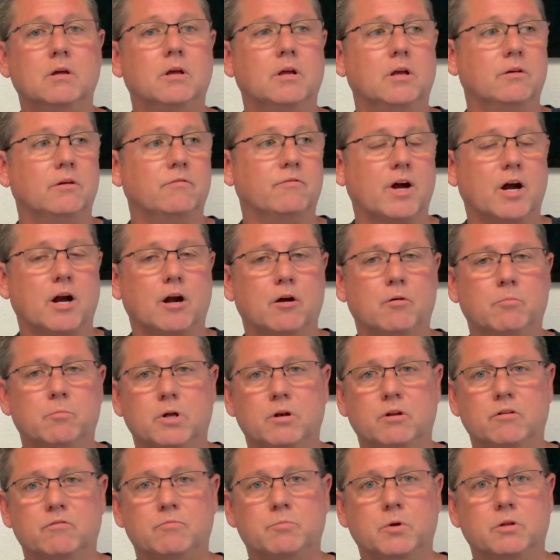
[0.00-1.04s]

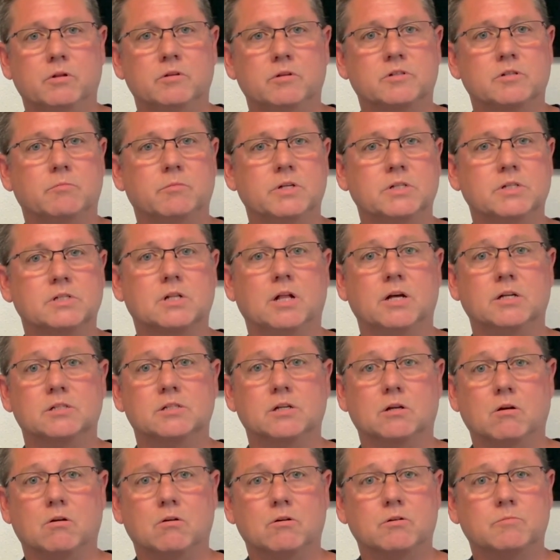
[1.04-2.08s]
environment of putting some of these
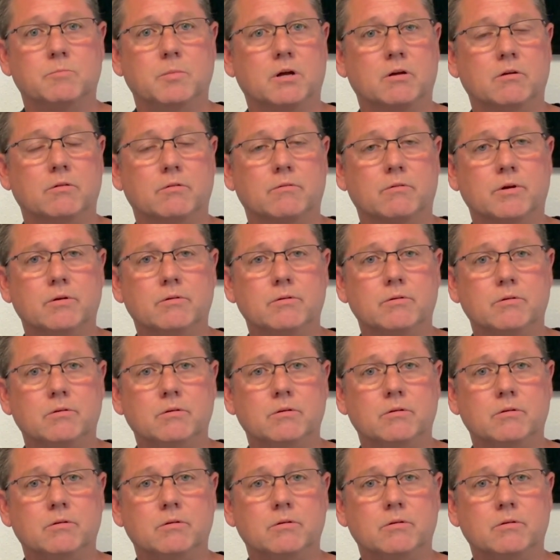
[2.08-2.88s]
classic cars back on the road.